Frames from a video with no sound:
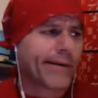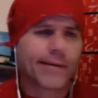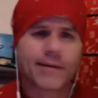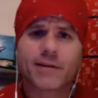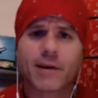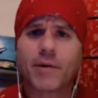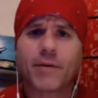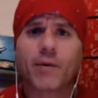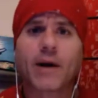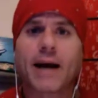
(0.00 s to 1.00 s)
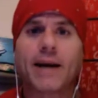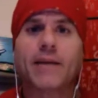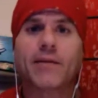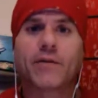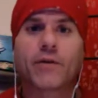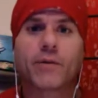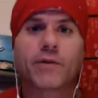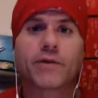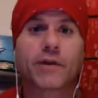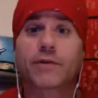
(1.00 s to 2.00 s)
Some of what I need to do is
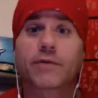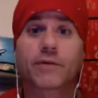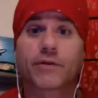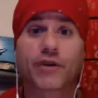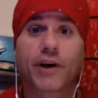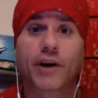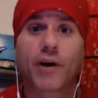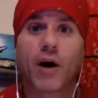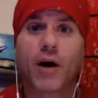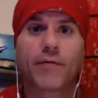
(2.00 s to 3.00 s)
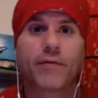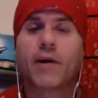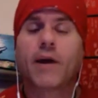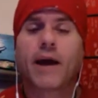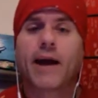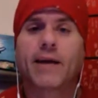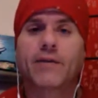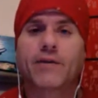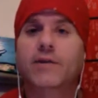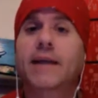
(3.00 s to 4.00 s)
just shut it off and
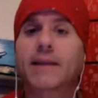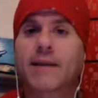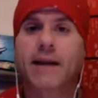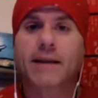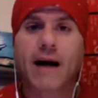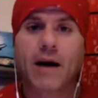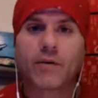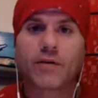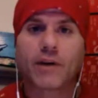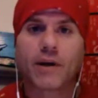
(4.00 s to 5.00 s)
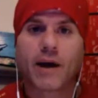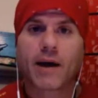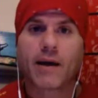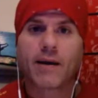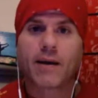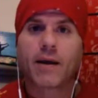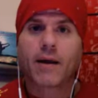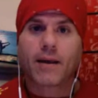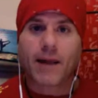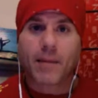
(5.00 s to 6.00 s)
just let the technology and
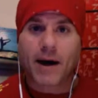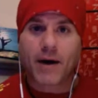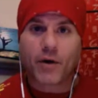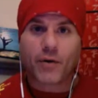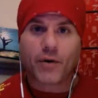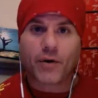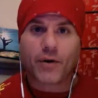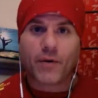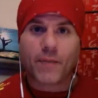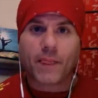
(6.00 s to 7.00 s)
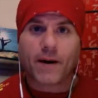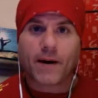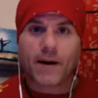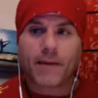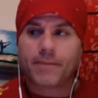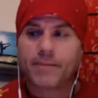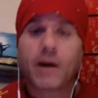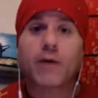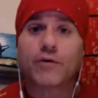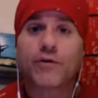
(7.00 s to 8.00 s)
let my own
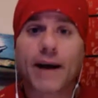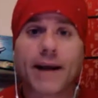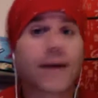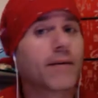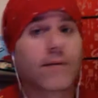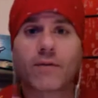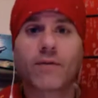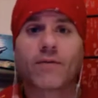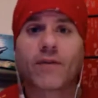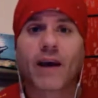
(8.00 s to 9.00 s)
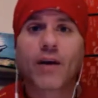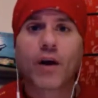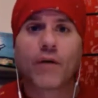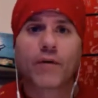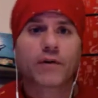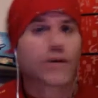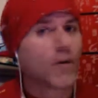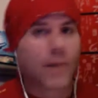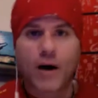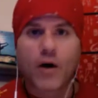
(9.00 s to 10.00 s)
training take over. So in
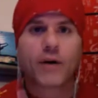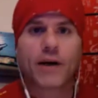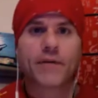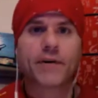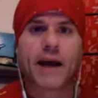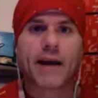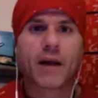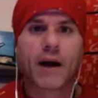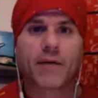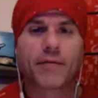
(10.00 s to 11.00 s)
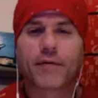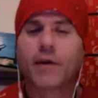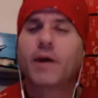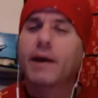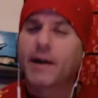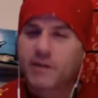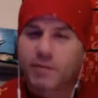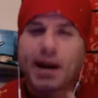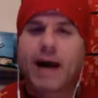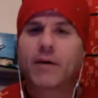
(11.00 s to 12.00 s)
my own everyday life, it's
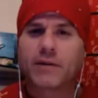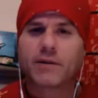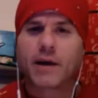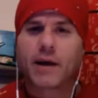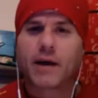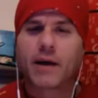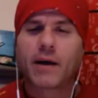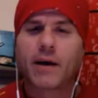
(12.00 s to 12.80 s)
balancing